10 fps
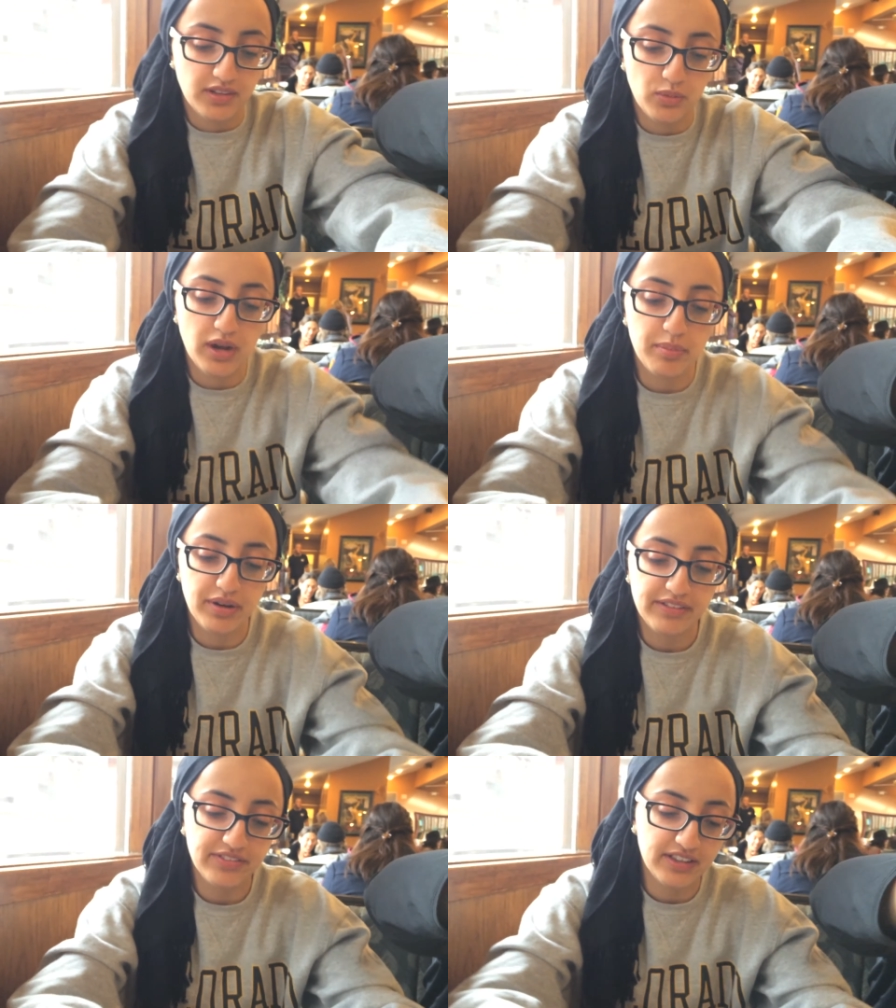We're at
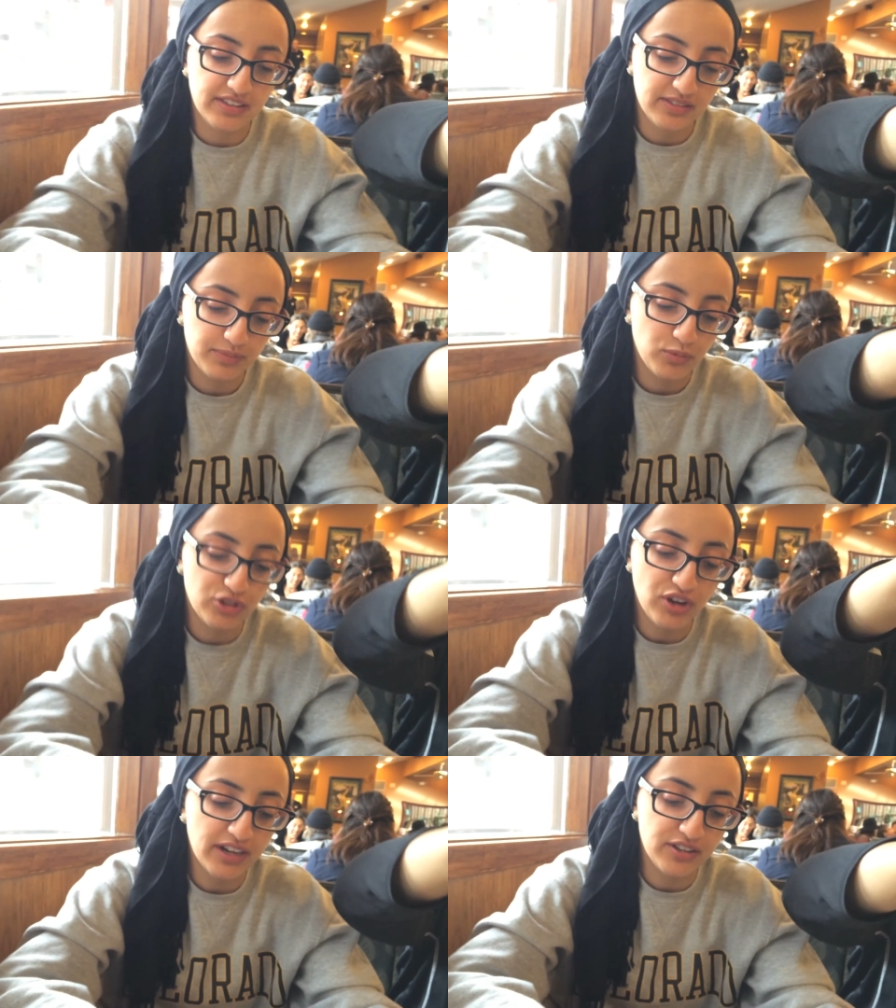breakfast. We
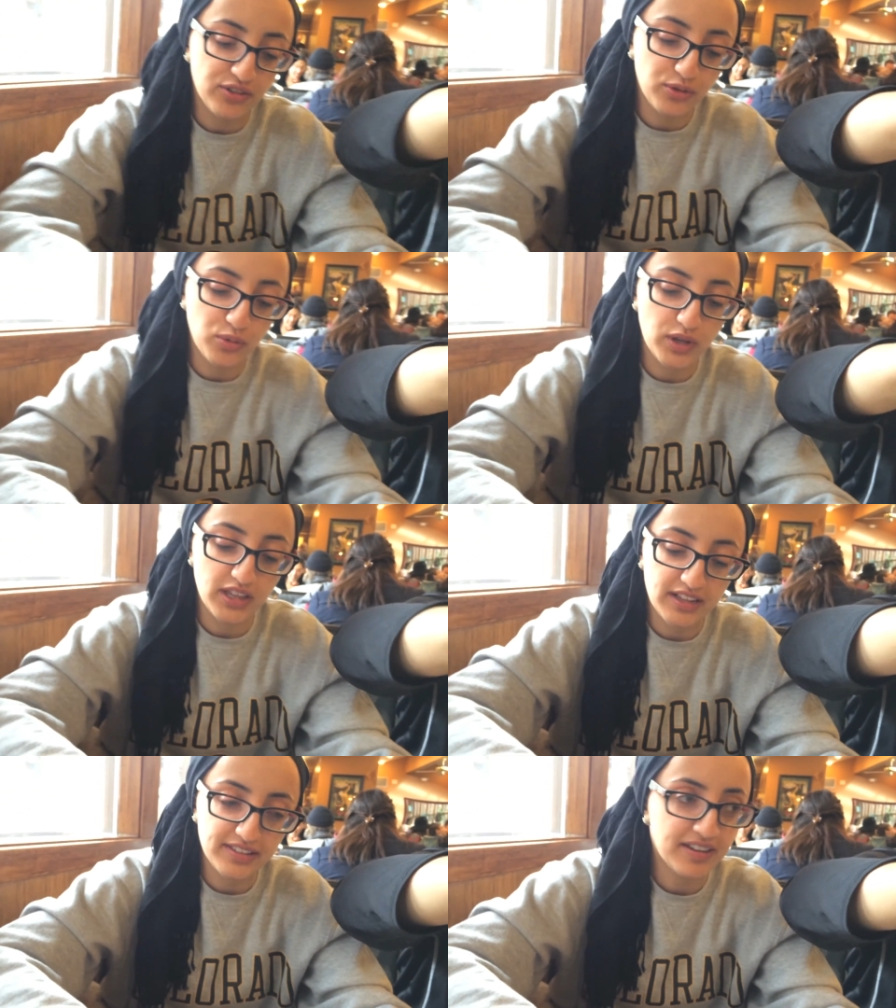tried to do it one
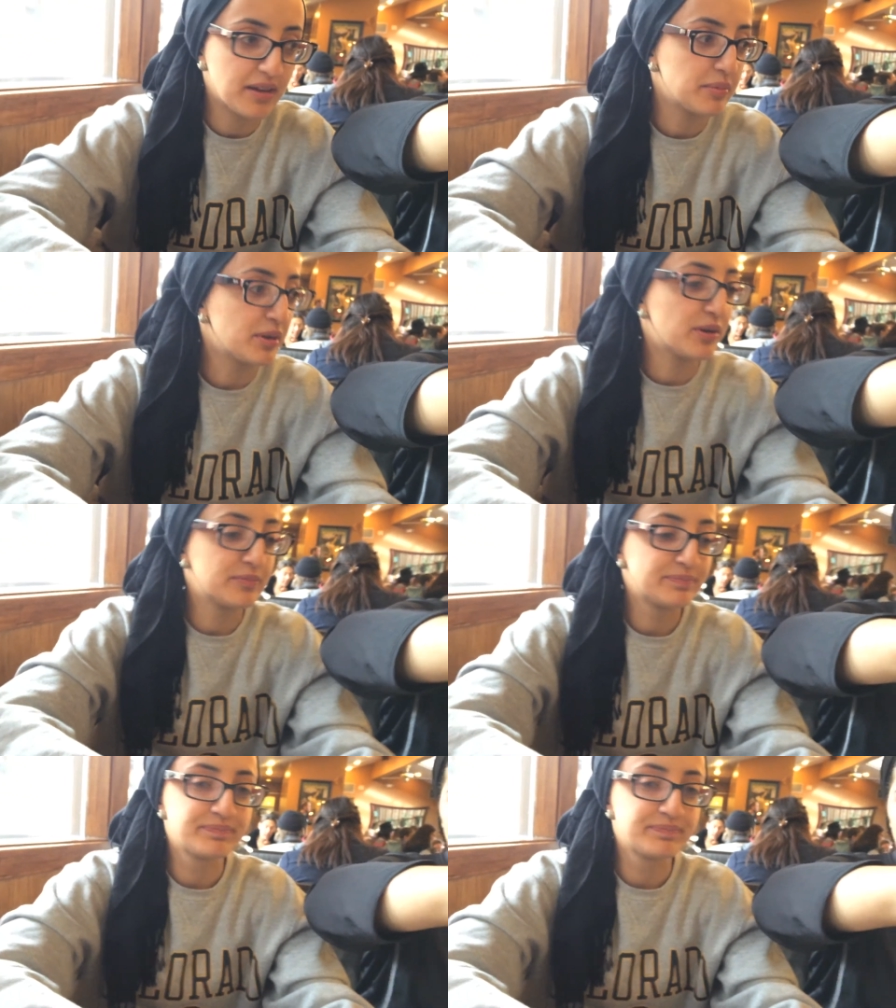last time, you know.